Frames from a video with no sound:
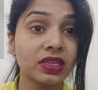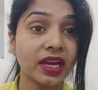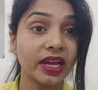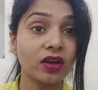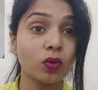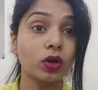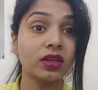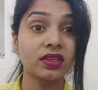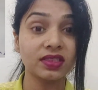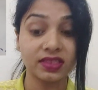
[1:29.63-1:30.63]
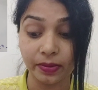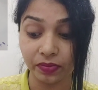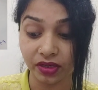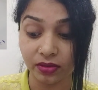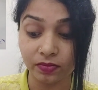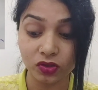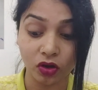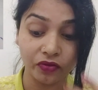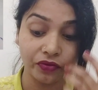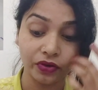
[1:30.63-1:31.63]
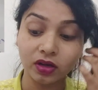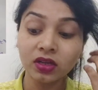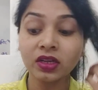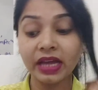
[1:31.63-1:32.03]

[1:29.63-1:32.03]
like what are the symptoms of